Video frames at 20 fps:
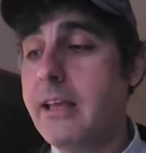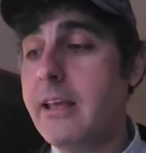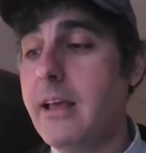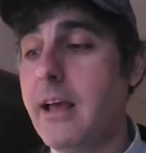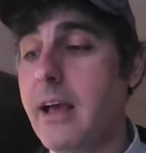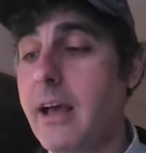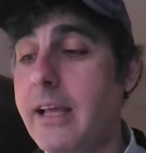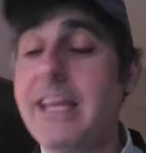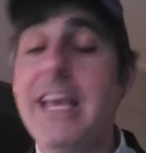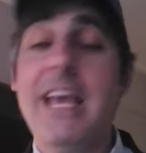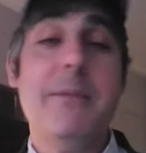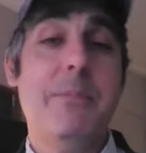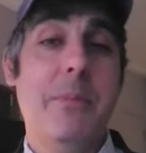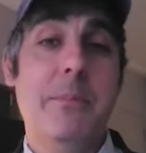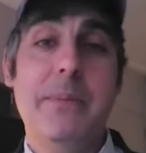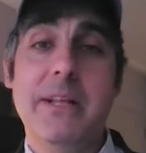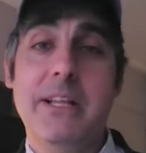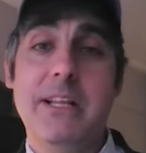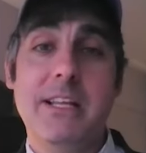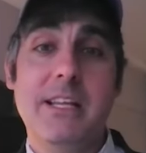uh,
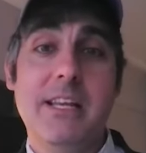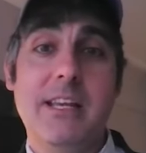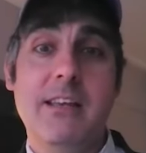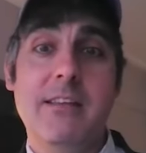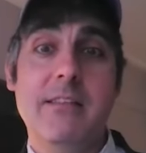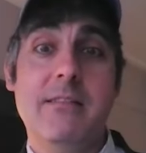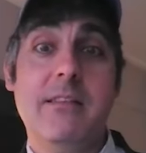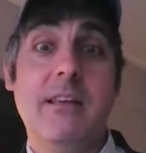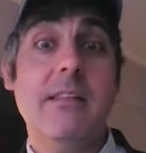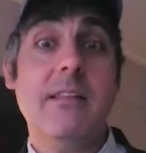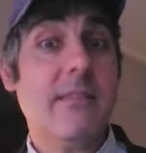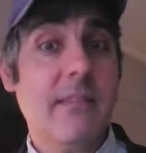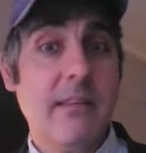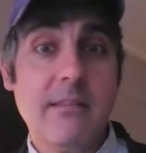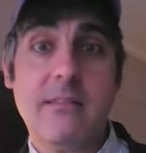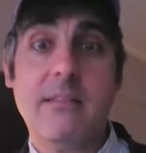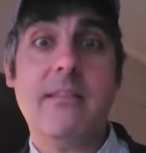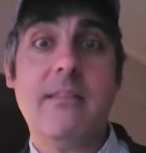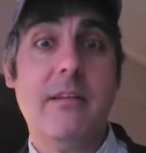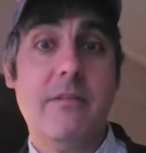capabilities and
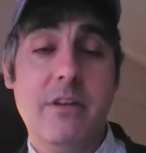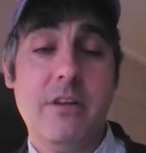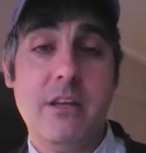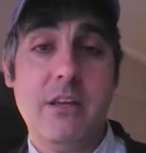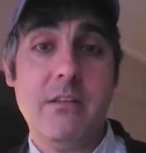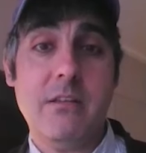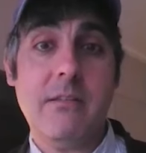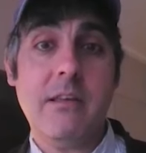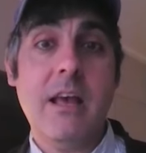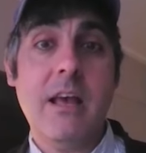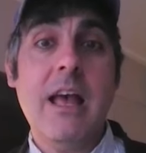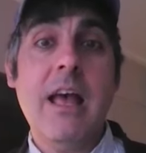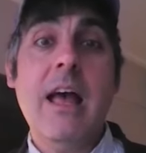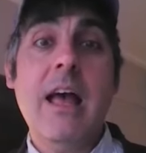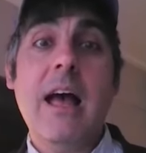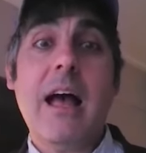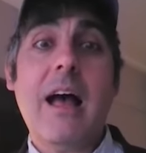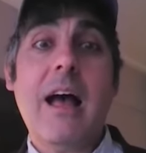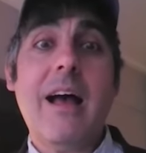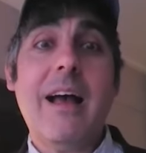sensitivities.
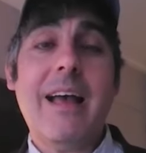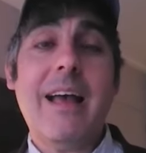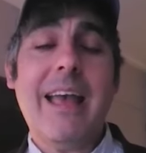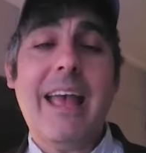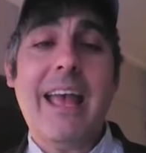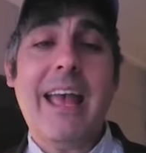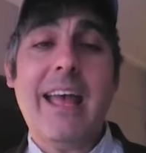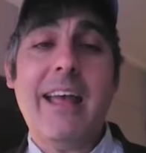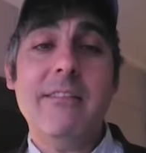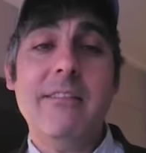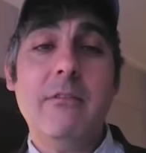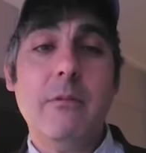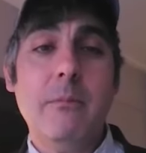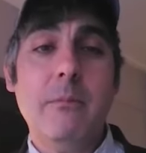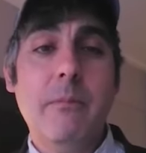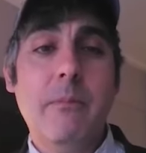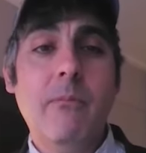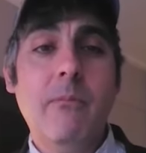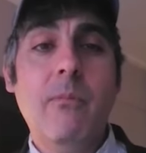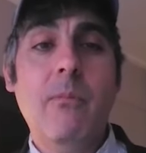Uh, and
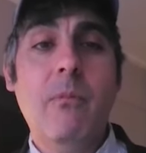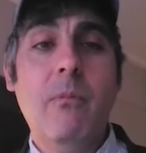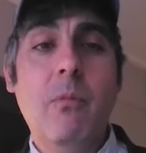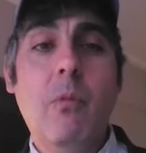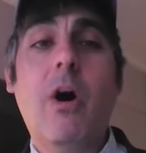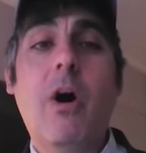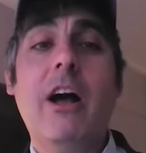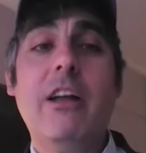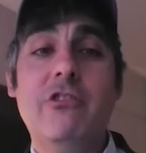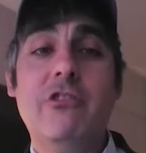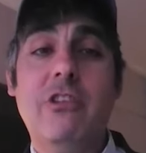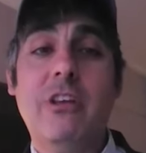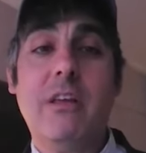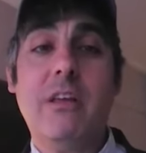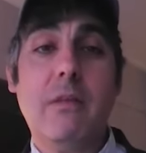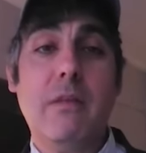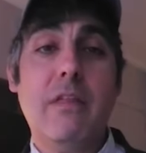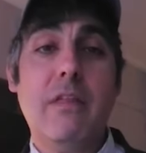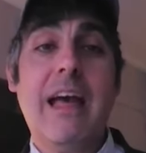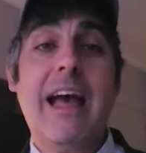
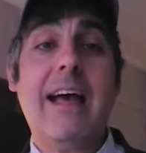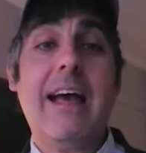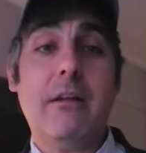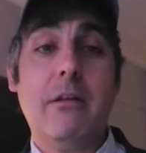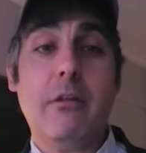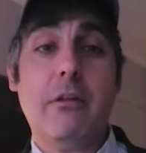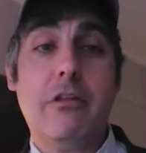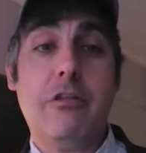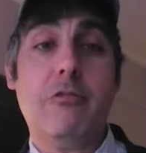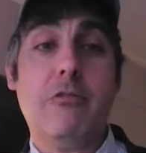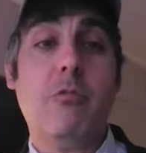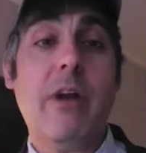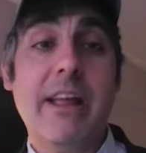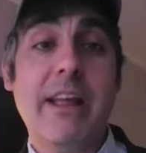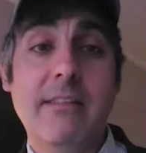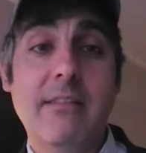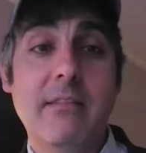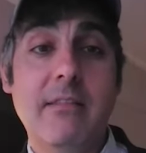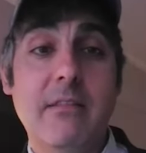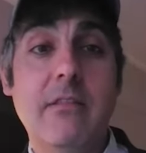watching that
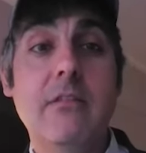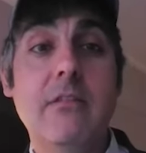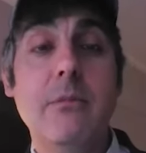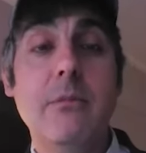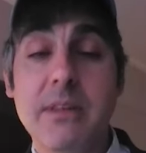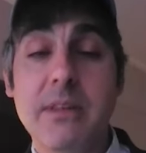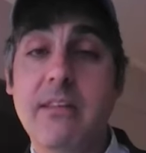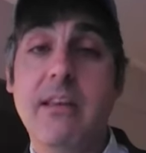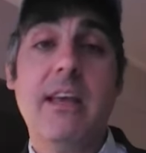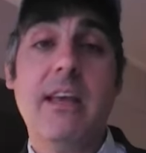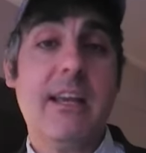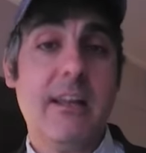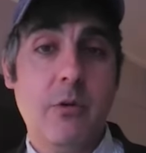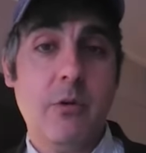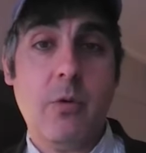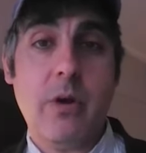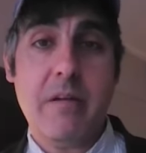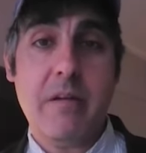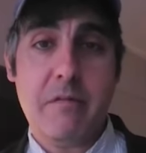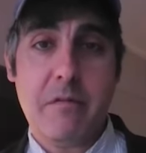threatened to be taken
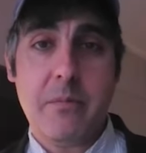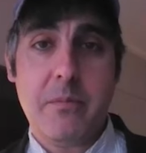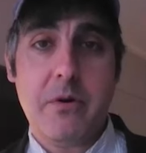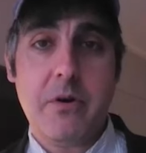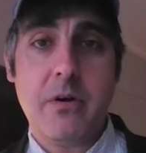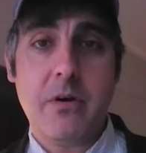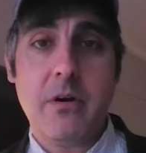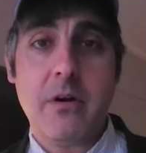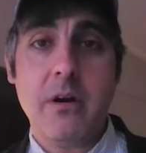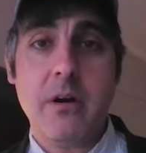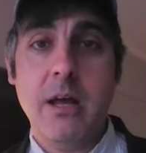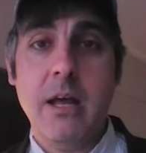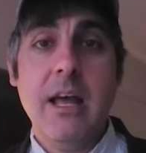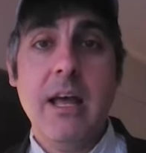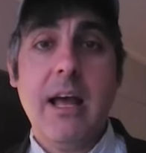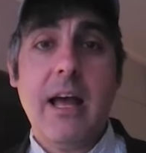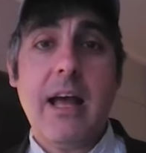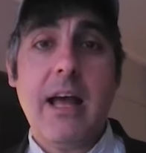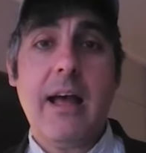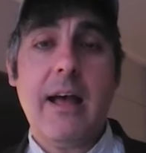away from her,
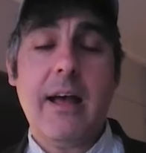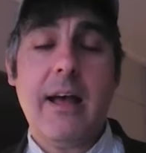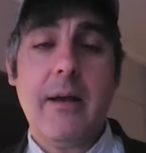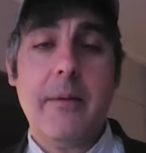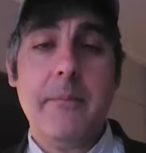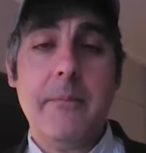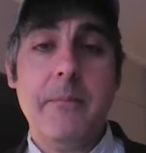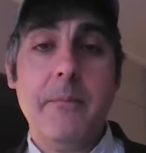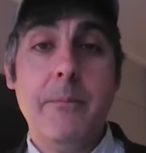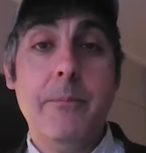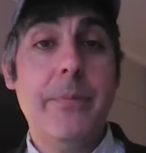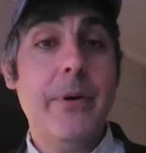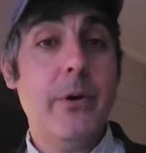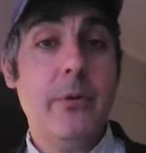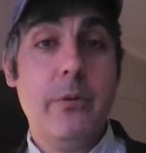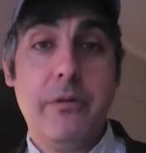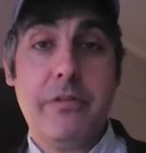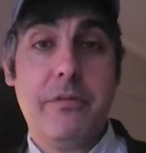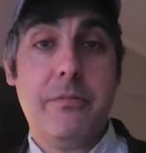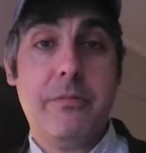um,
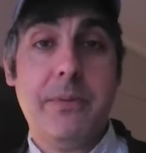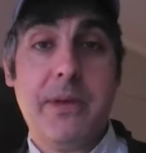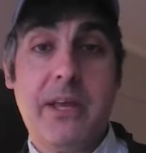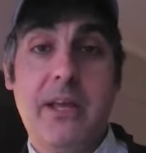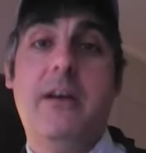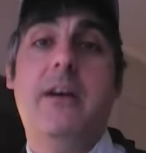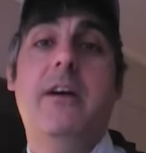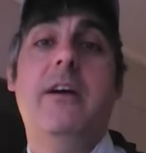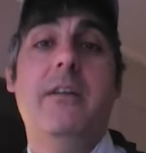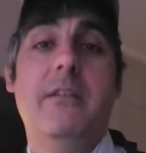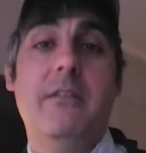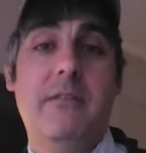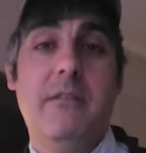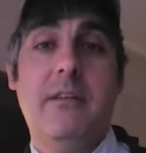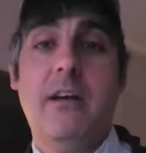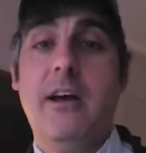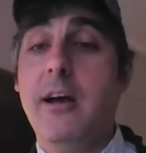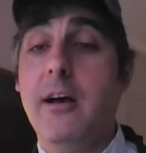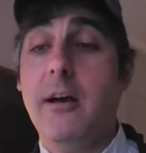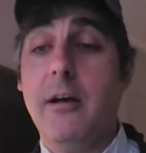both because
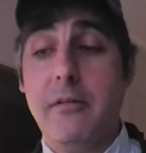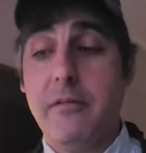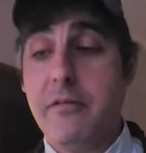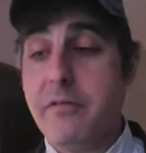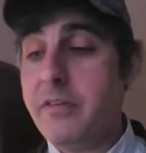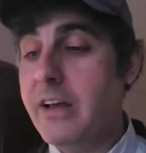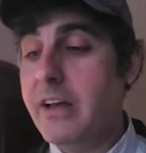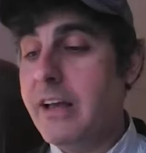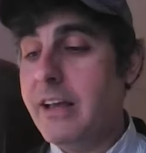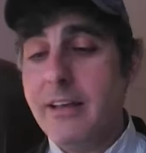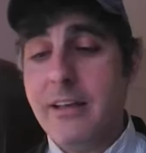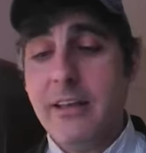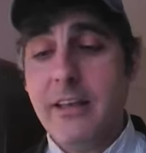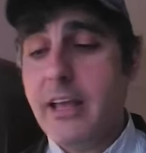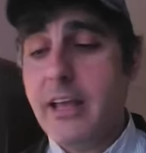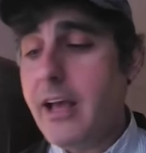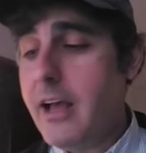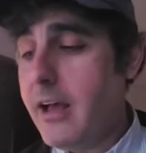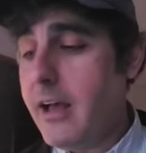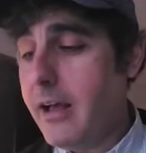of
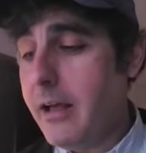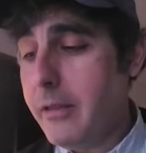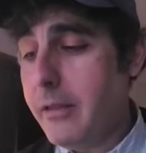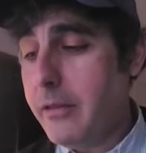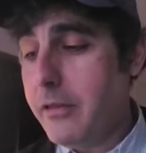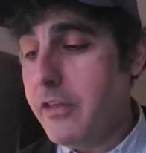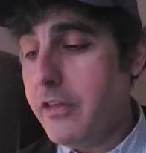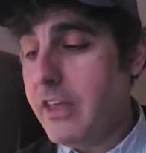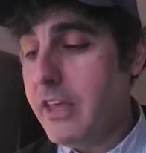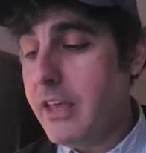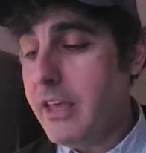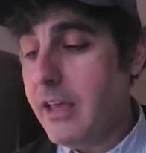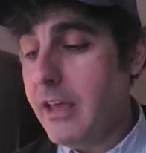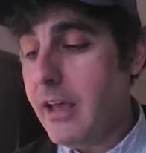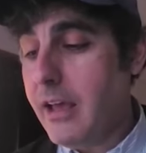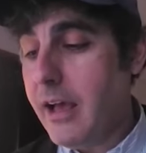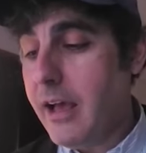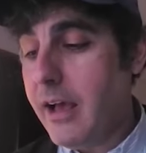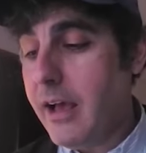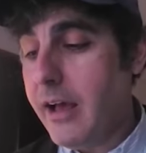uh,
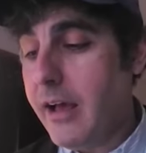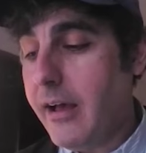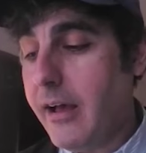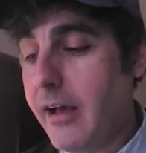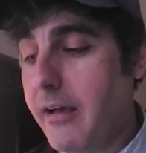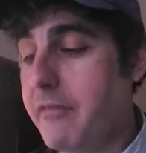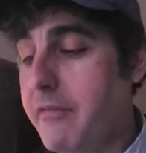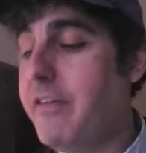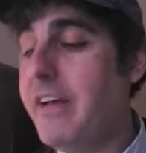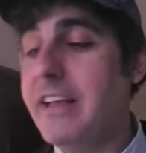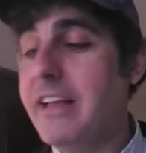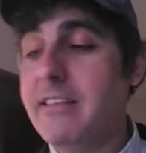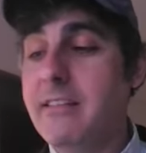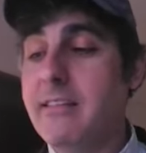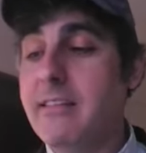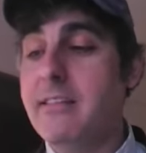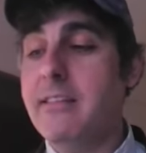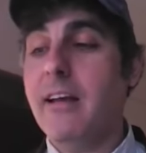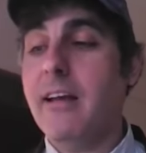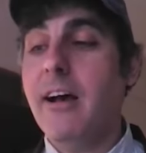the uh,
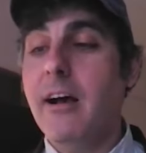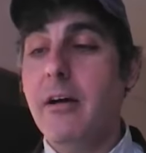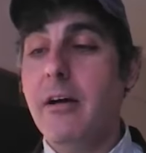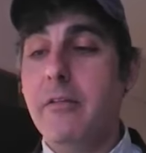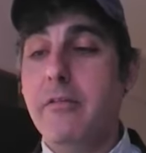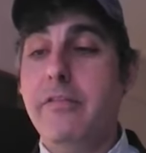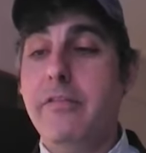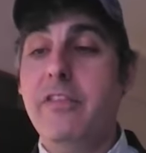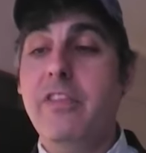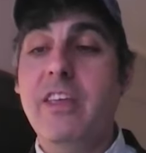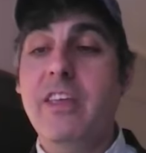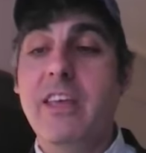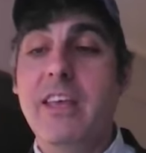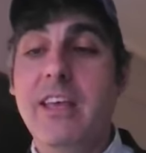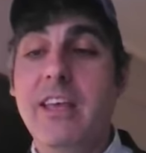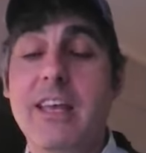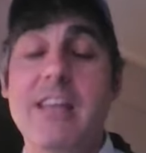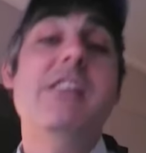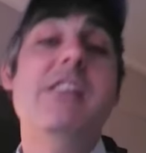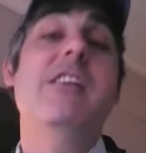events of
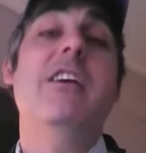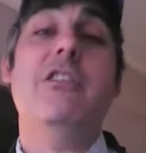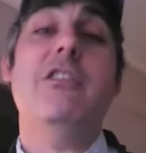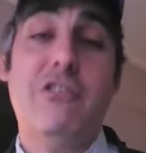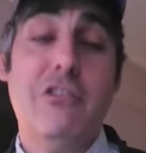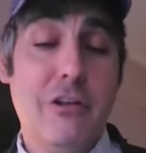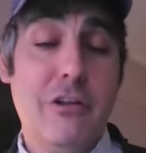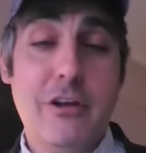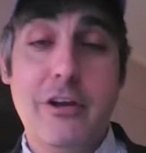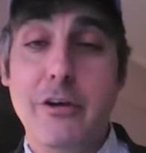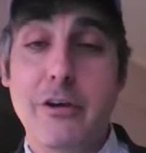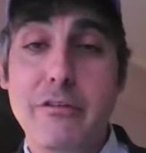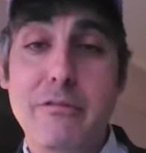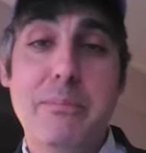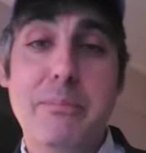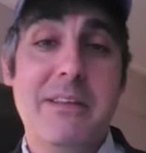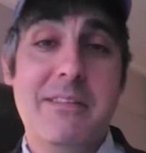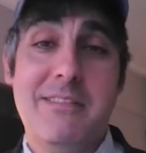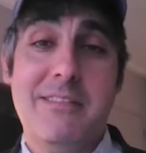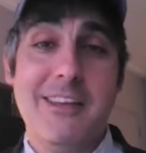the initial ghost
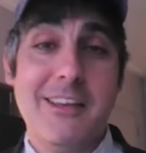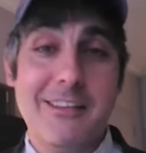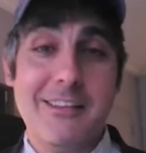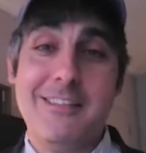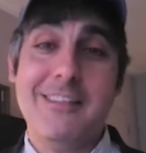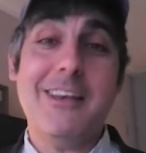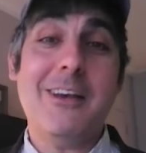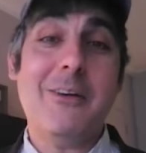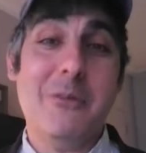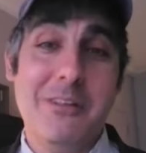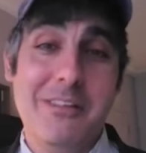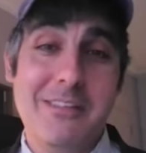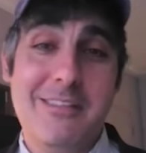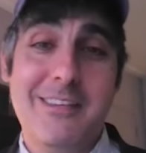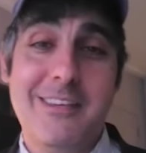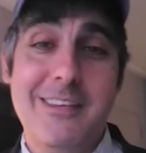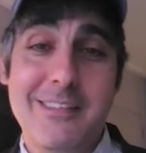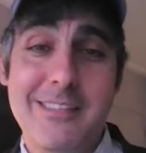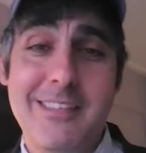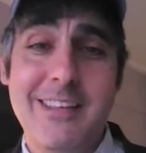busting
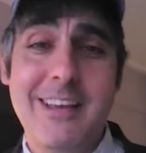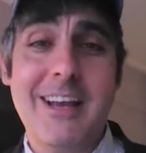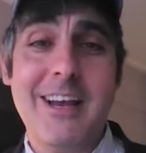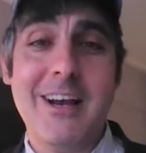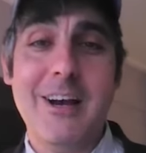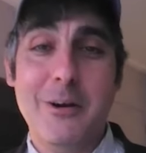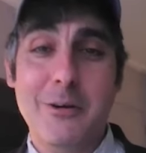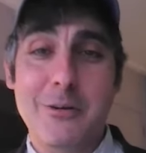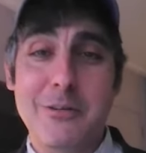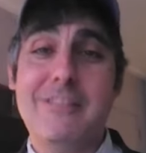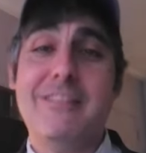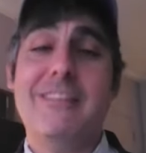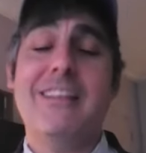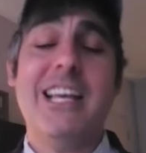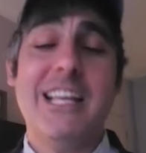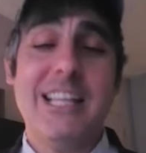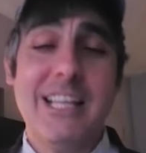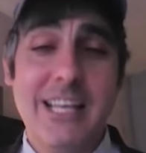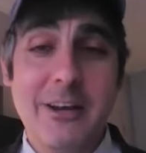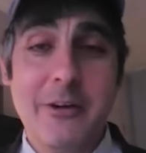sequences that go
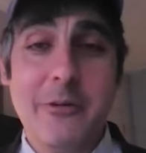slightly